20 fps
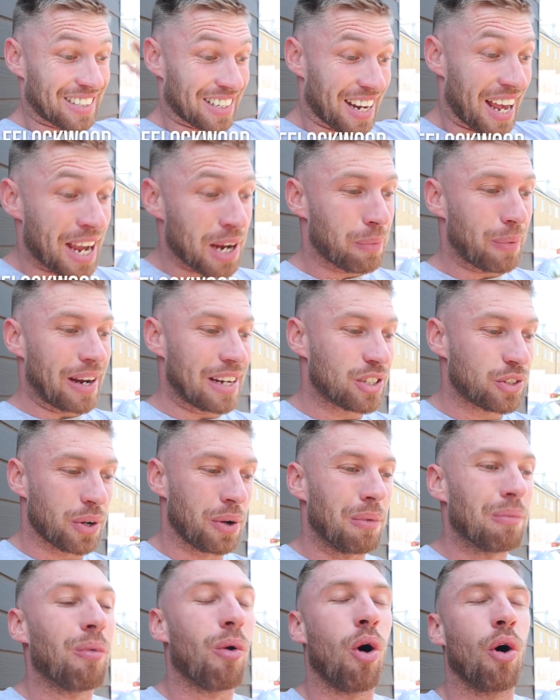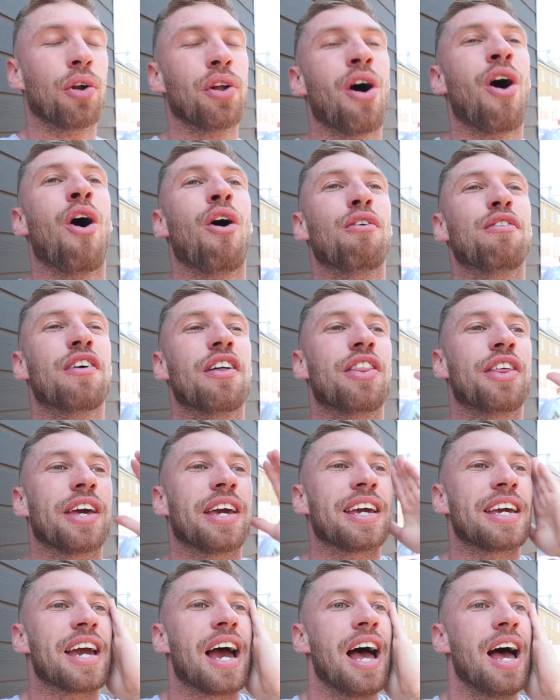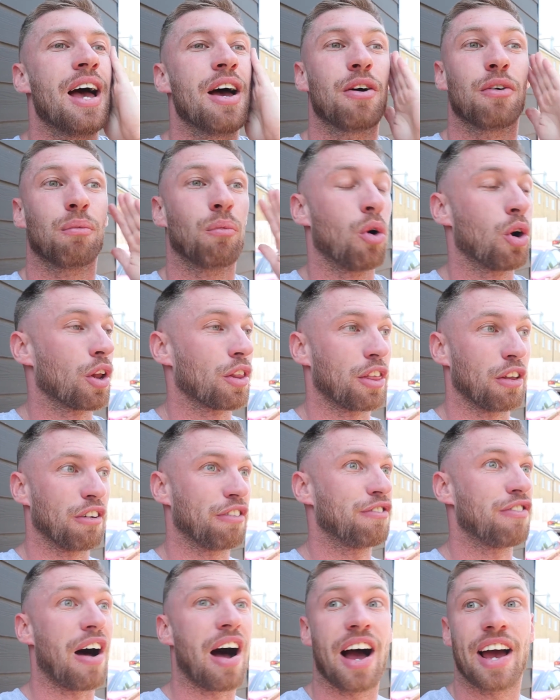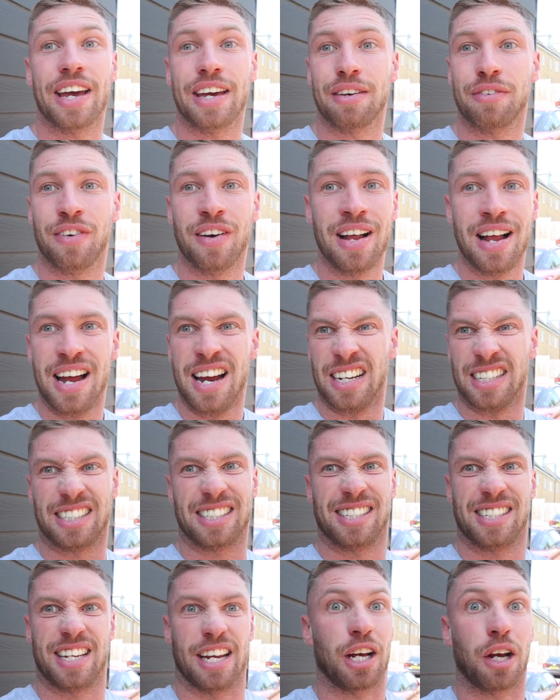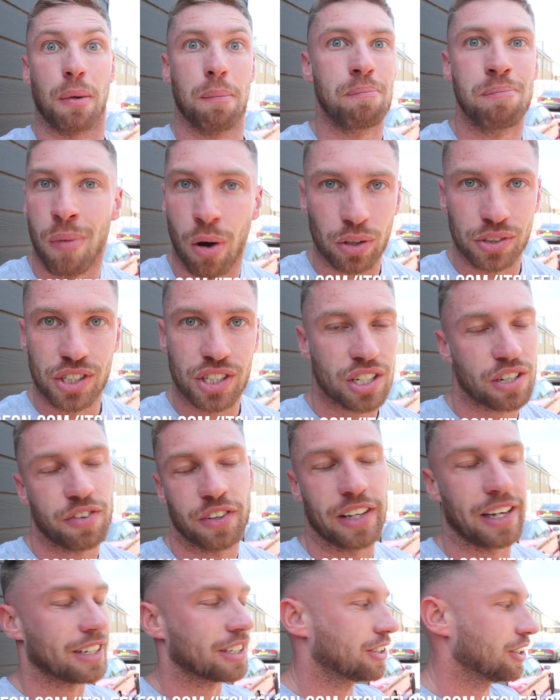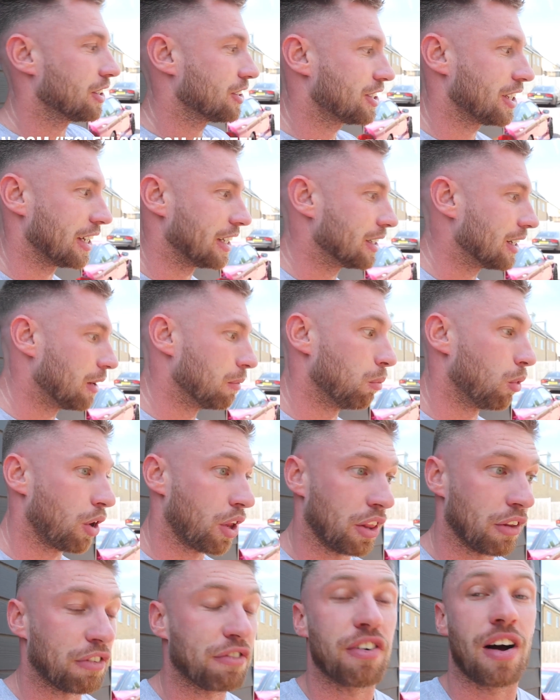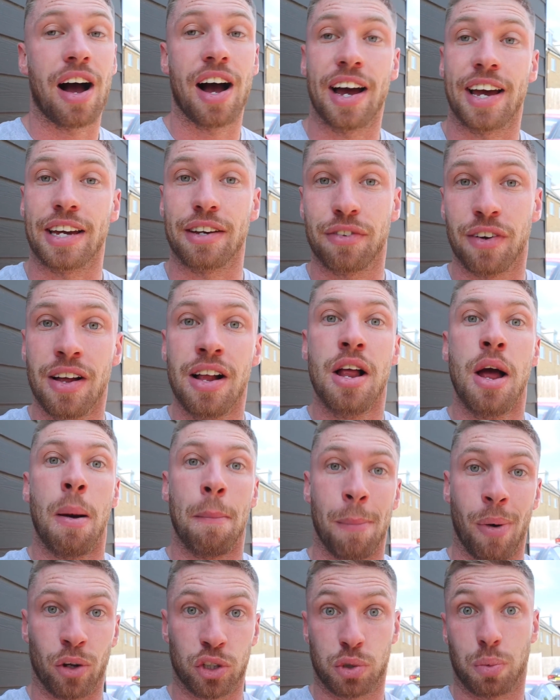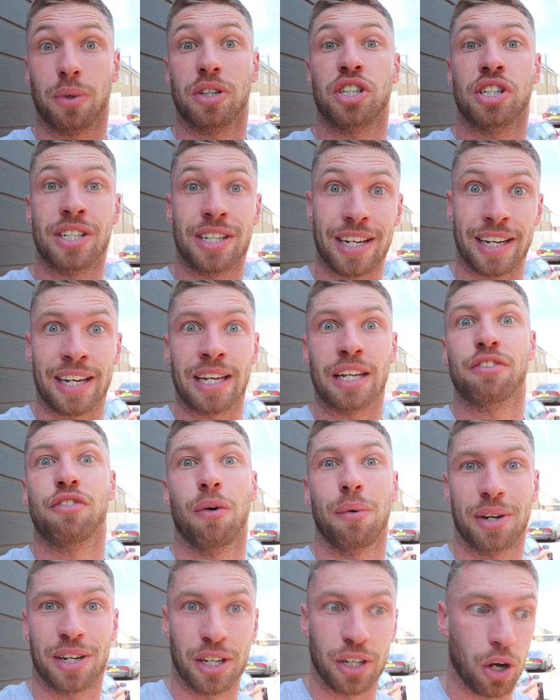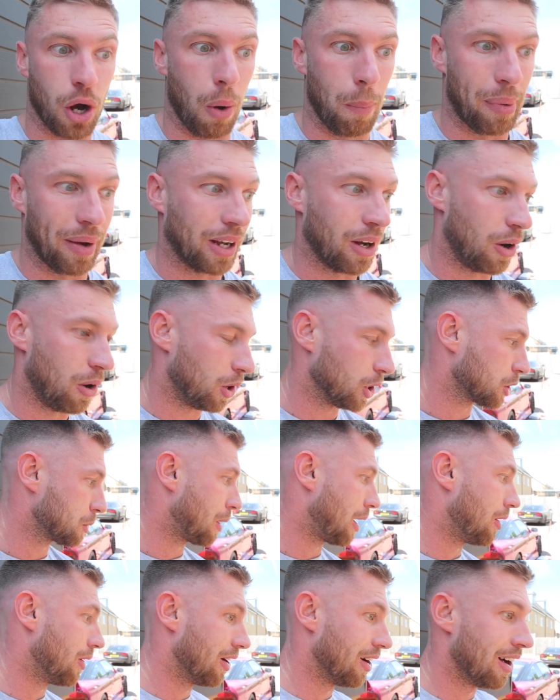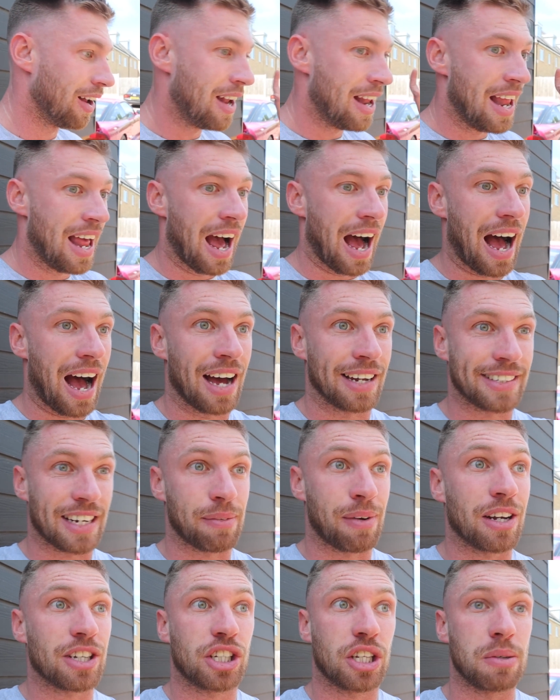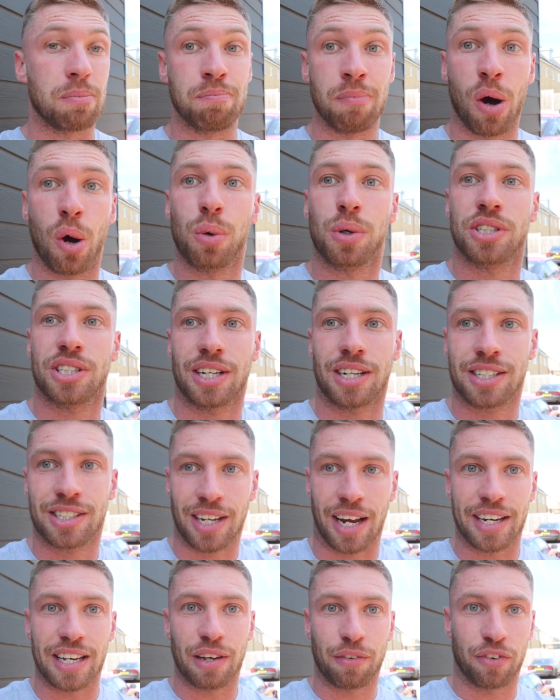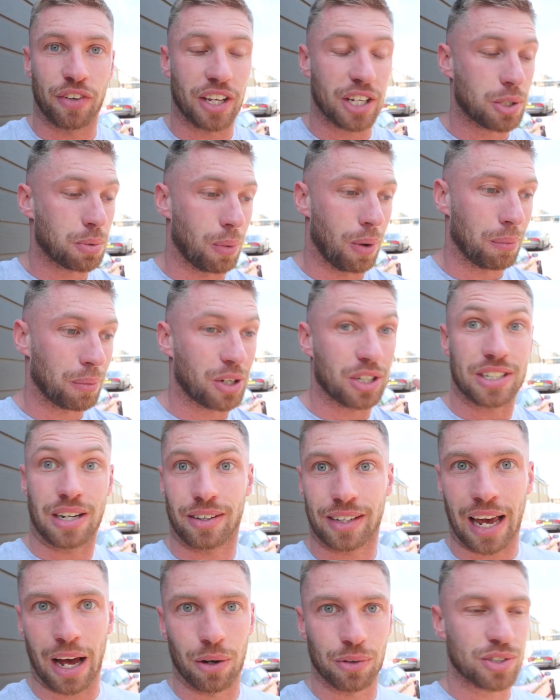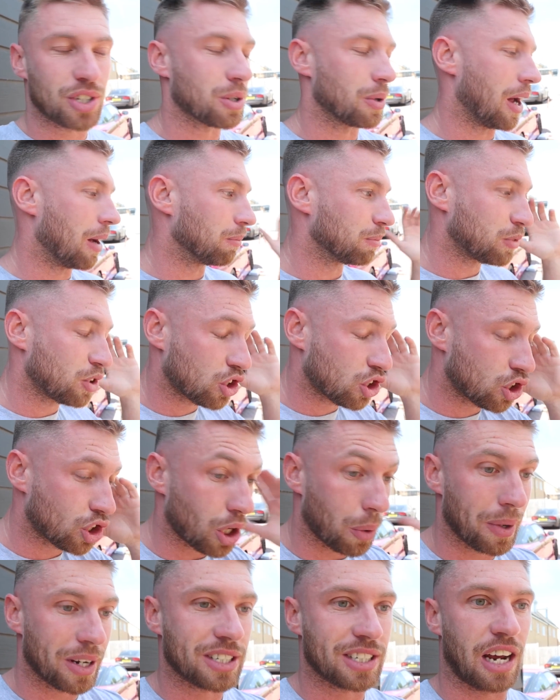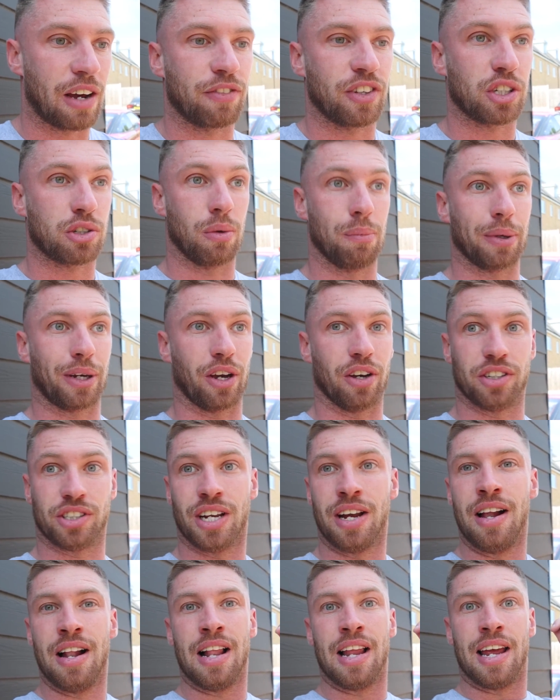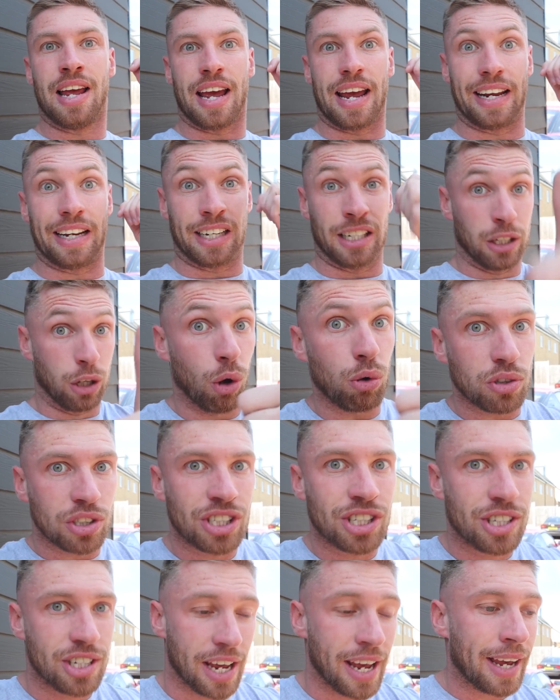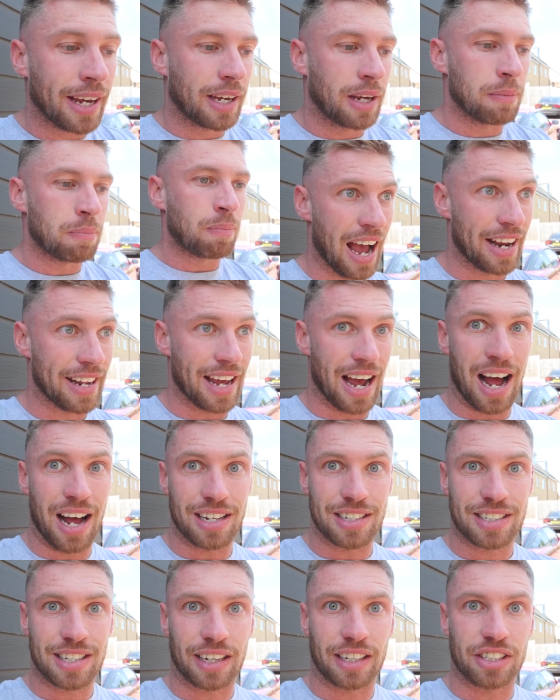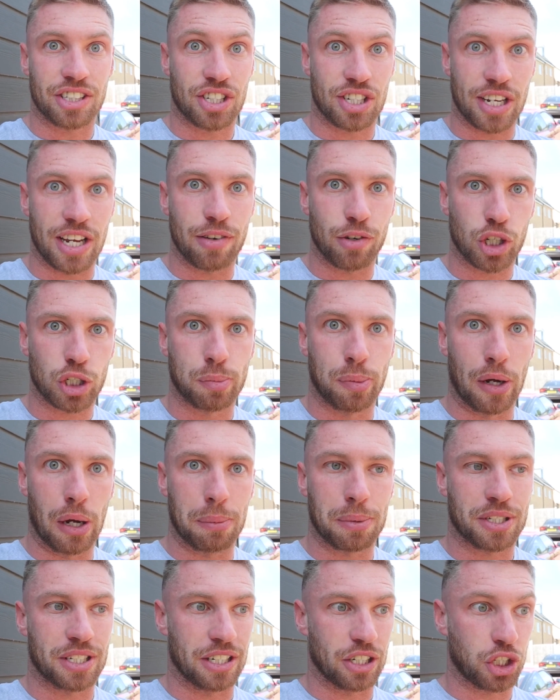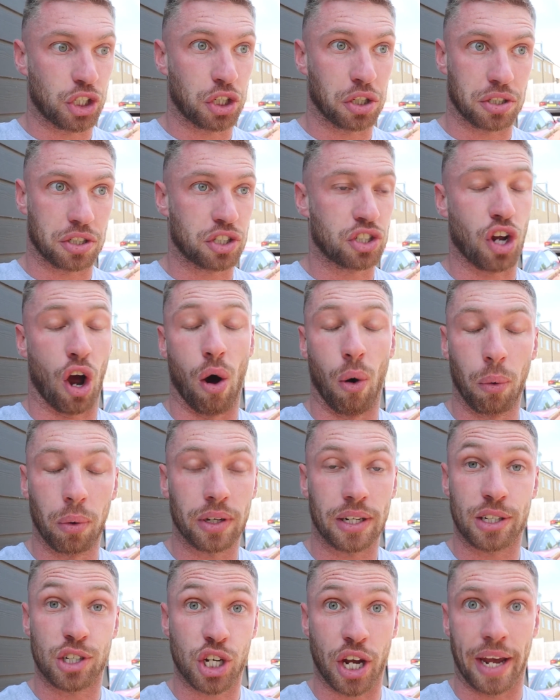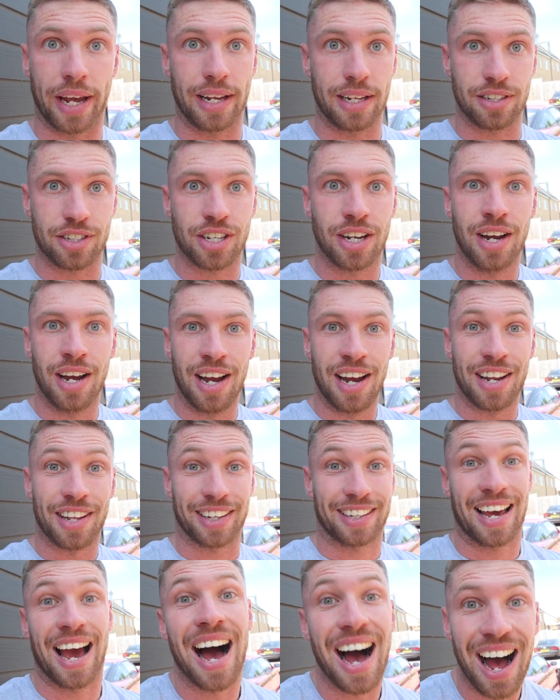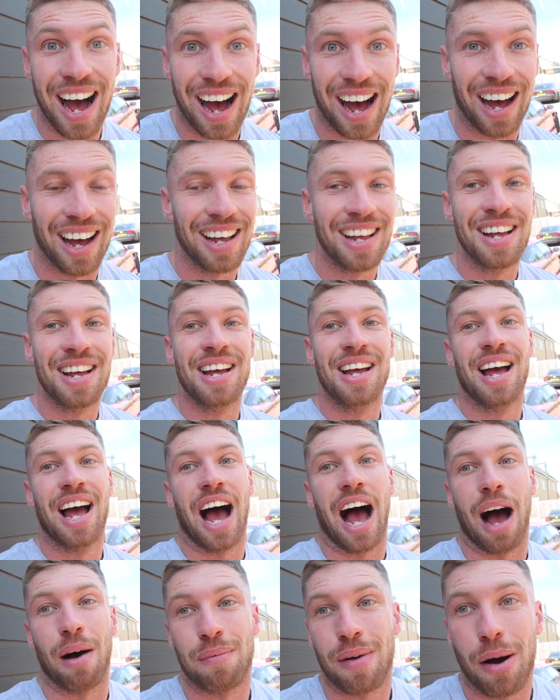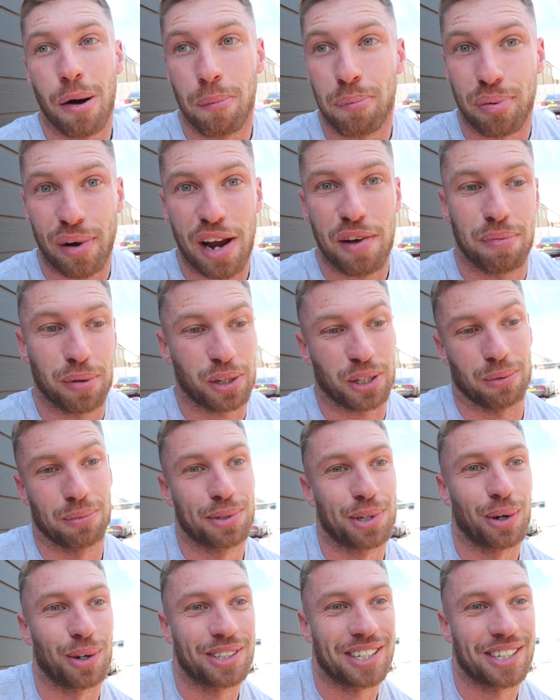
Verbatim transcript: Today we're doing one of the, one of the five sick mods for the S13 and one of the five mods which need for we can go bigger horsepower and I'm actually most excited for this one because I'll get onto it I'm so excited for this one because it looks sick and it has like a serious purpose and it should totally change the car. I'm out of breath because I'm so